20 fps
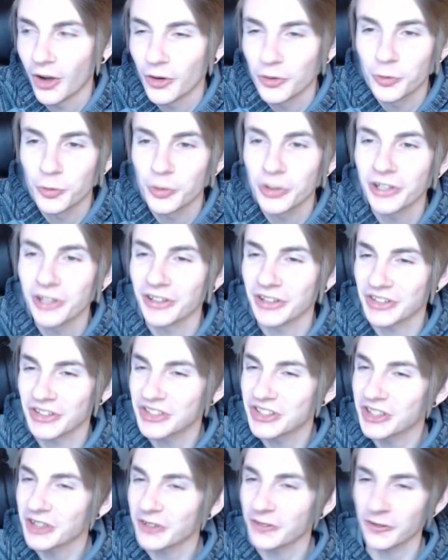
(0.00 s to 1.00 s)

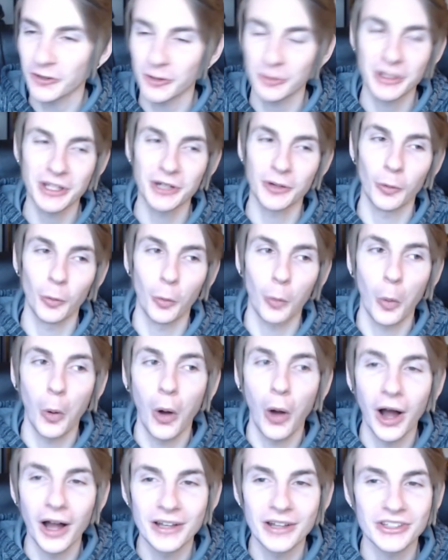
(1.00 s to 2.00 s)
unrealistic for me to
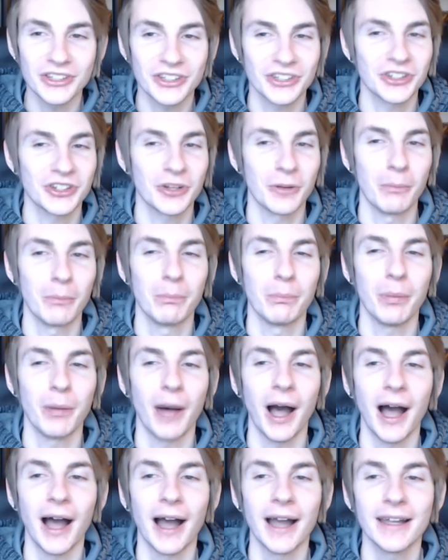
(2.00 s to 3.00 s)
want to
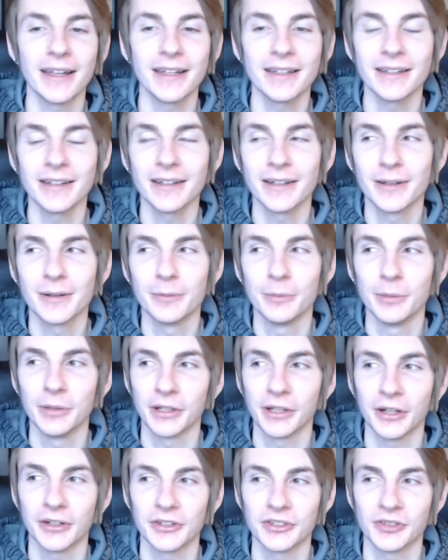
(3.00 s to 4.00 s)
buy
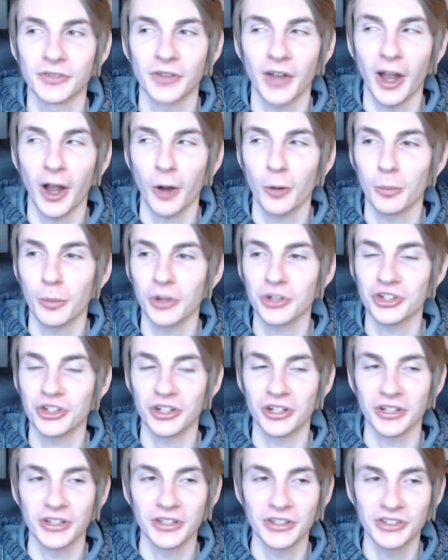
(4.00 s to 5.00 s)
because of how much
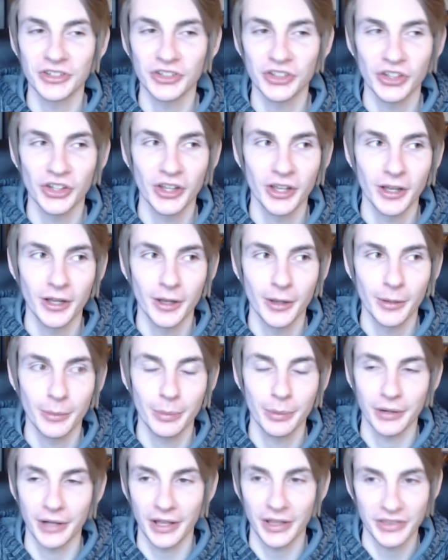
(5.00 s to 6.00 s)
it is,
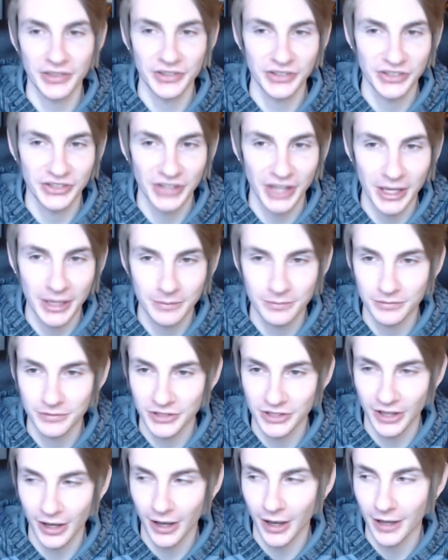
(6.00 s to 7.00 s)
but at the
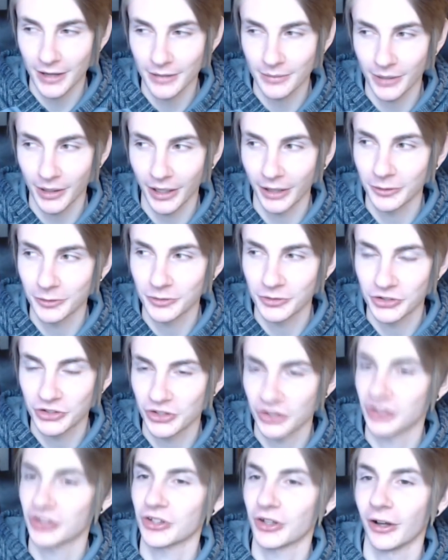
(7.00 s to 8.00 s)
same time I was
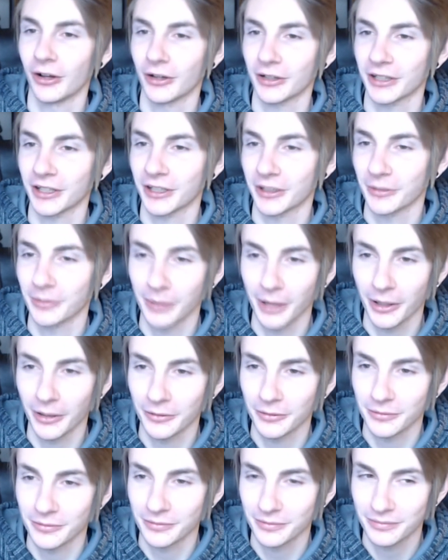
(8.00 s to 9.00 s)
just talking
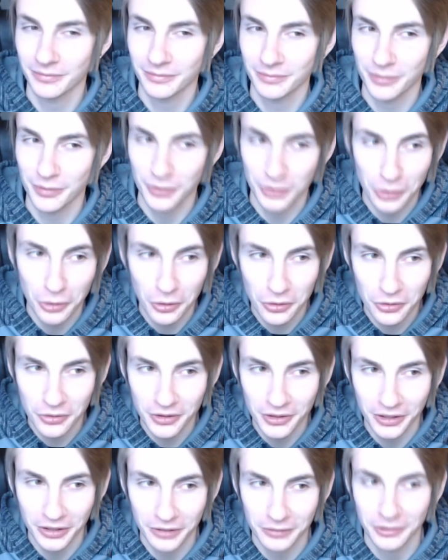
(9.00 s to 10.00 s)
about
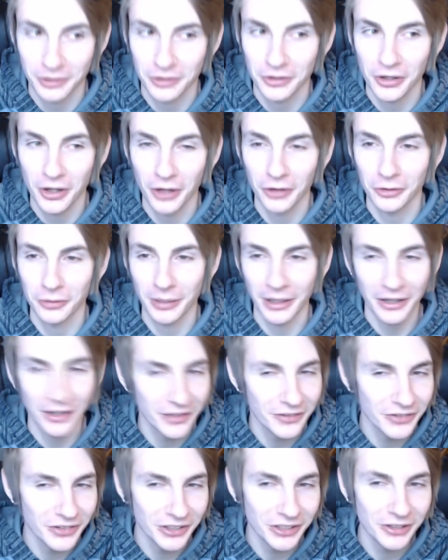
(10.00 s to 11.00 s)
pre-ordering a $300
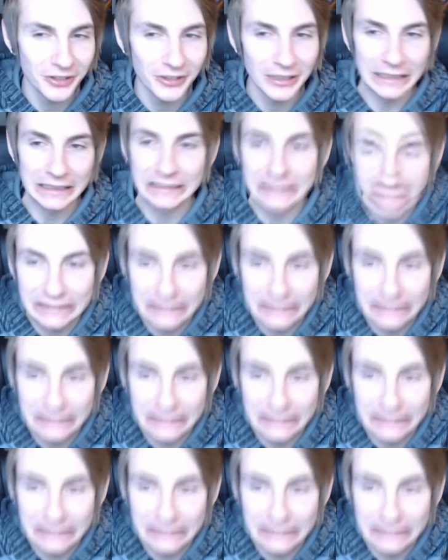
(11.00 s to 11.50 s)
Bandai figure,